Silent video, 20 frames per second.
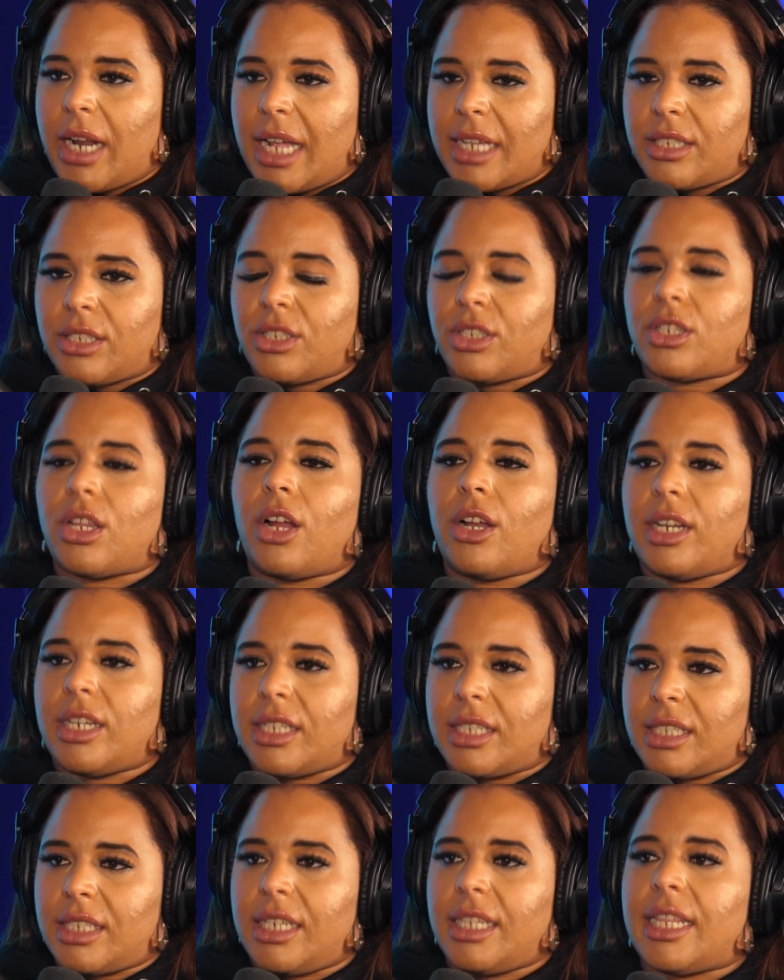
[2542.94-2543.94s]
started
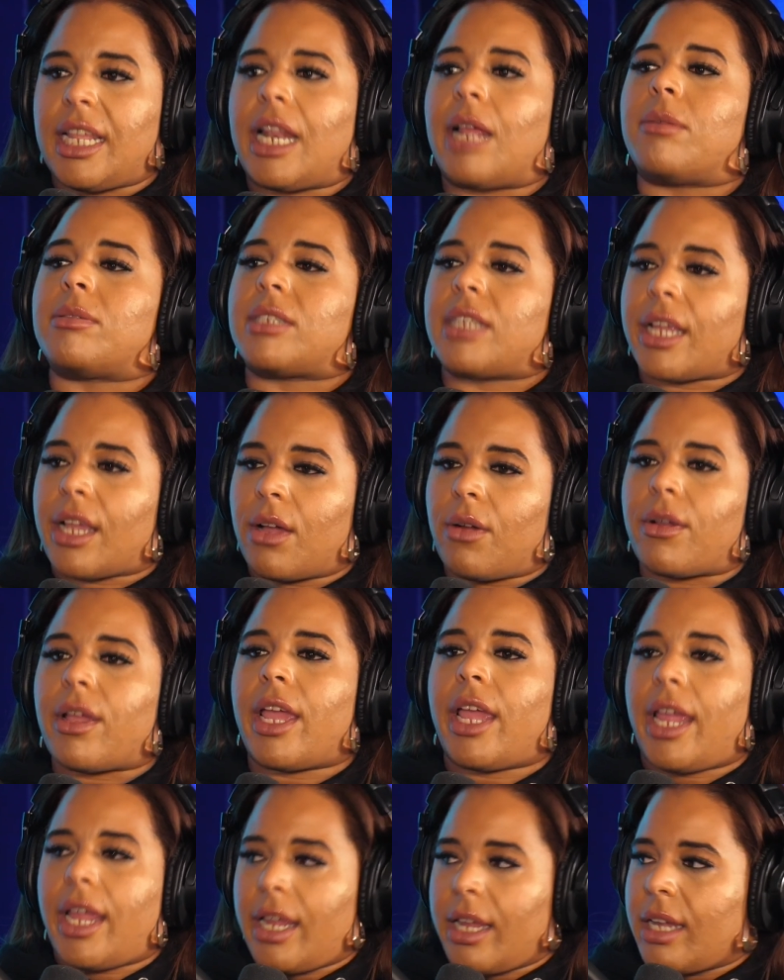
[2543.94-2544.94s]
to see that, I was like,
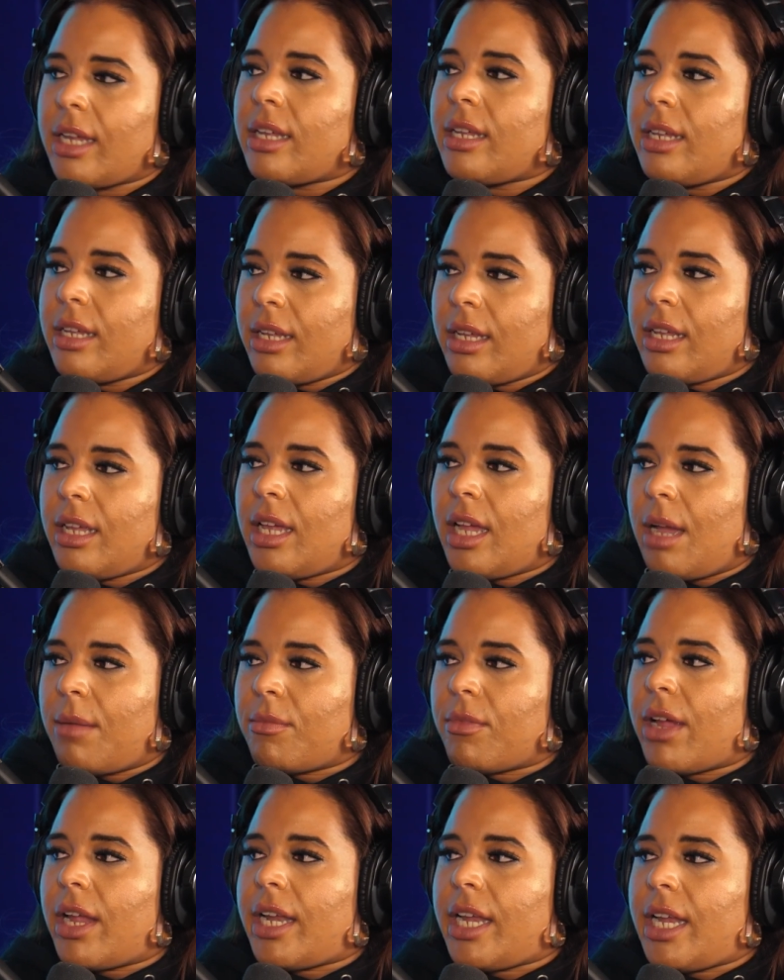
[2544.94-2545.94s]
okay, I'm ready.